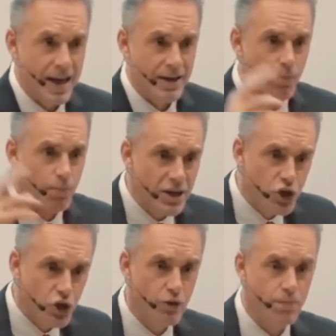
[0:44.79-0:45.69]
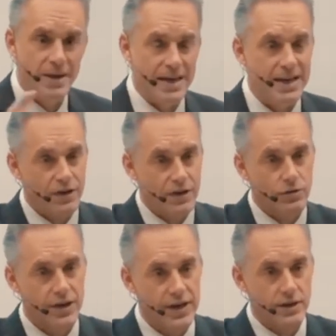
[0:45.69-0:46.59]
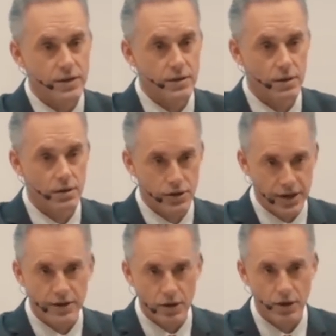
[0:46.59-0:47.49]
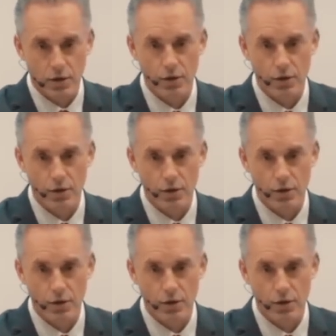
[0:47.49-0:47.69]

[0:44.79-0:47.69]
I don't mean should be, even those things those things are going to